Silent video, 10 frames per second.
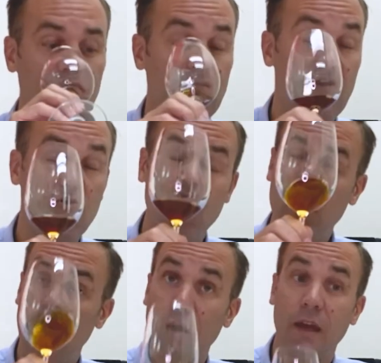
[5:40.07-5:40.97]
Thank
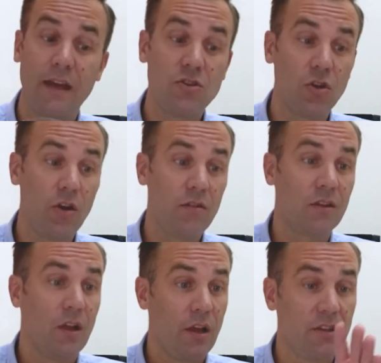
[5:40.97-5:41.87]
you, enjoy.
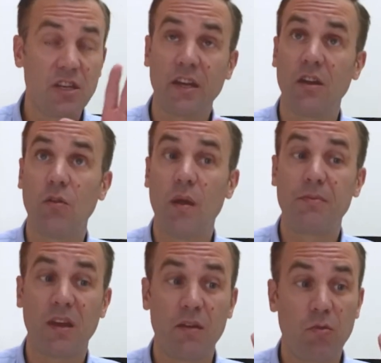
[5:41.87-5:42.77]
Check out our
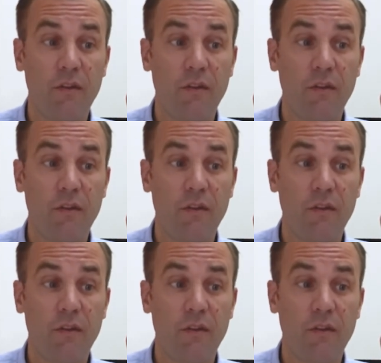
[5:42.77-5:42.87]
website,